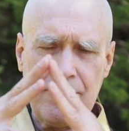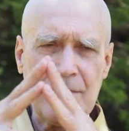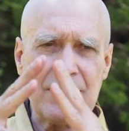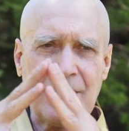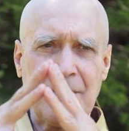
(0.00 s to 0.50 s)

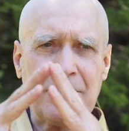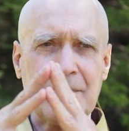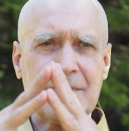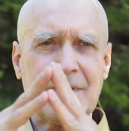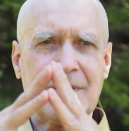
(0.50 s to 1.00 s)
So
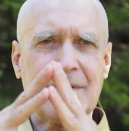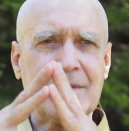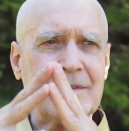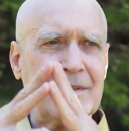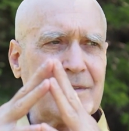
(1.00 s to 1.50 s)
he taught
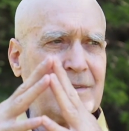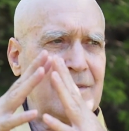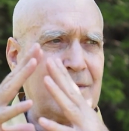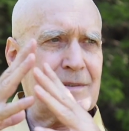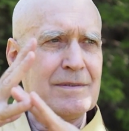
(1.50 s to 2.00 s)
us
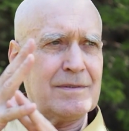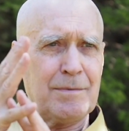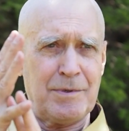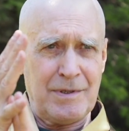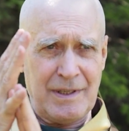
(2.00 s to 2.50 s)

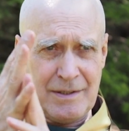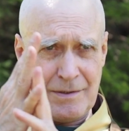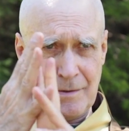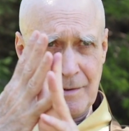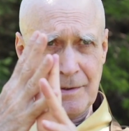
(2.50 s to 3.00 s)
the Pure Land
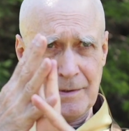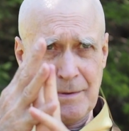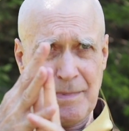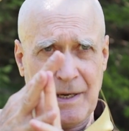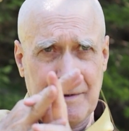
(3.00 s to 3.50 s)
school and
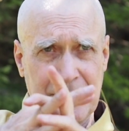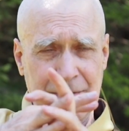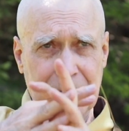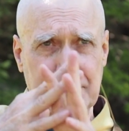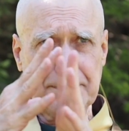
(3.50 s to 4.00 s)
the bowing
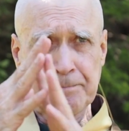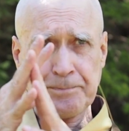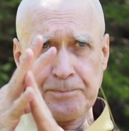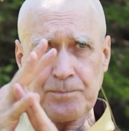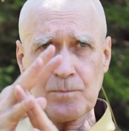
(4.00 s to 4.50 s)
school.
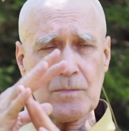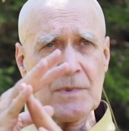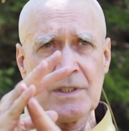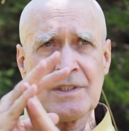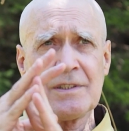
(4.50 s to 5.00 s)

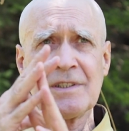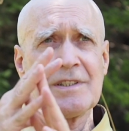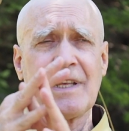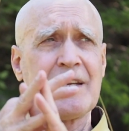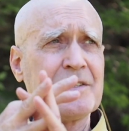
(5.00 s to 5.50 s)
He says,
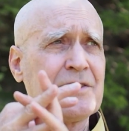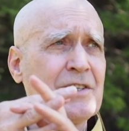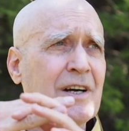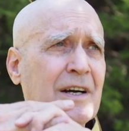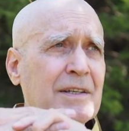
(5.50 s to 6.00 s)
just that is
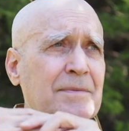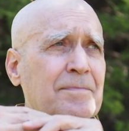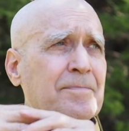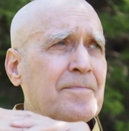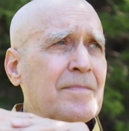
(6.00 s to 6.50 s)
Chan.
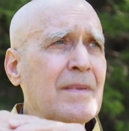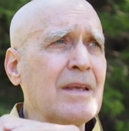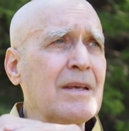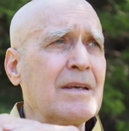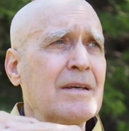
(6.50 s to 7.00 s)

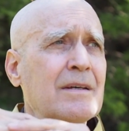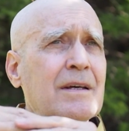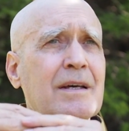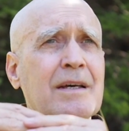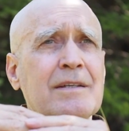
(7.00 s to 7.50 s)

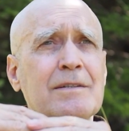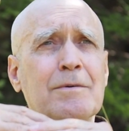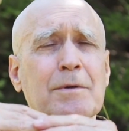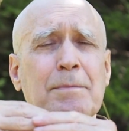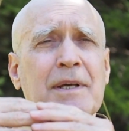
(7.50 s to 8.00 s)
And you
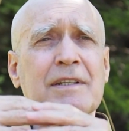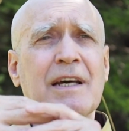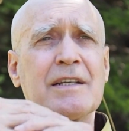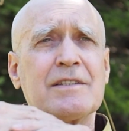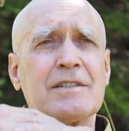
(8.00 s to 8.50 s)
don't want to be
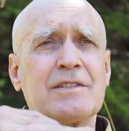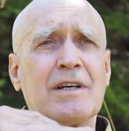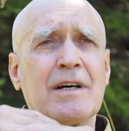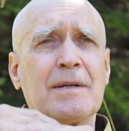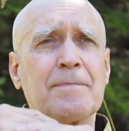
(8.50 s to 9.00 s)
attached to
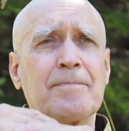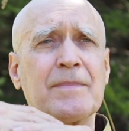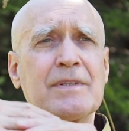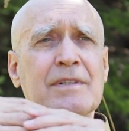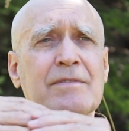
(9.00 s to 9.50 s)
Chan.
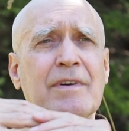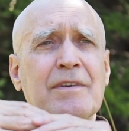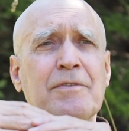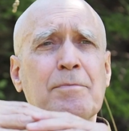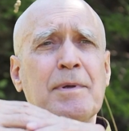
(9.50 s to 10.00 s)
He says,
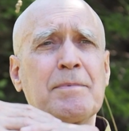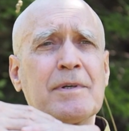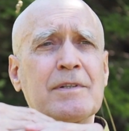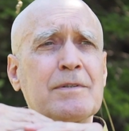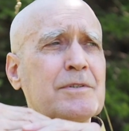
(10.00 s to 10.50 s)
very few people
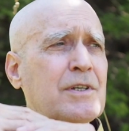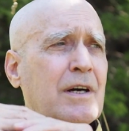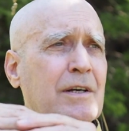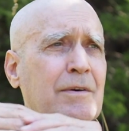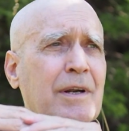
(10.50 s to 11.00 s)
can do
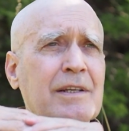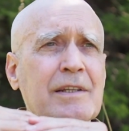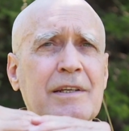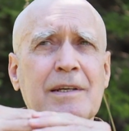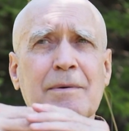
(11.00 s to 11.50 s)
Chan
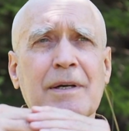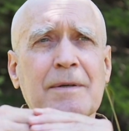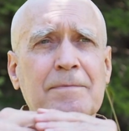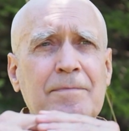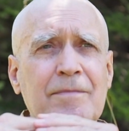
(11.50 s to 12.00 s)
correctly anyway.
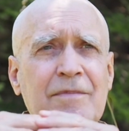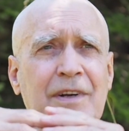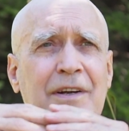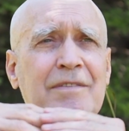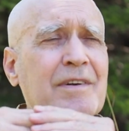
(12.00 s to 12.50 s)

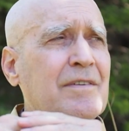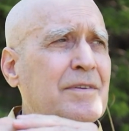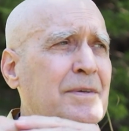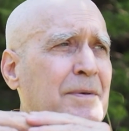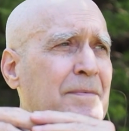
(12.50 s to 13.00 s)
Very, very
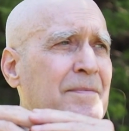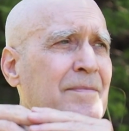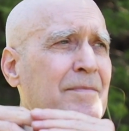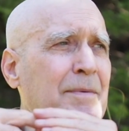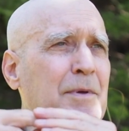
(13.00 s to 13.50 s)
few.
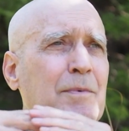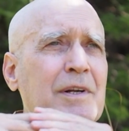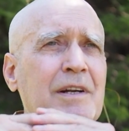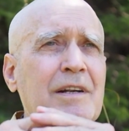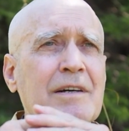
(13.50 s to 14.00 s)
Maybe
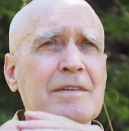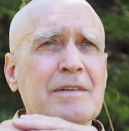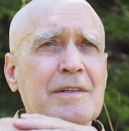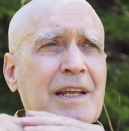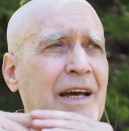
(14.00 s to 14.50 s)
1 in
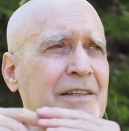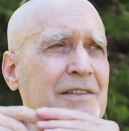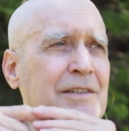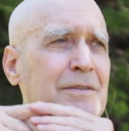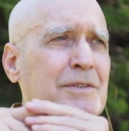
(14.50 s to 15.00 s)
100 can
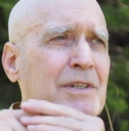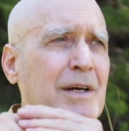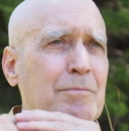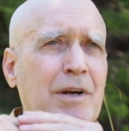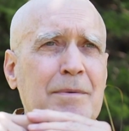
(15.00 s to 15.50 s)
actually do
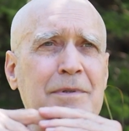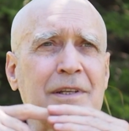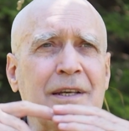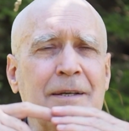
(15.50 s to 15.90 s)
Chan properly.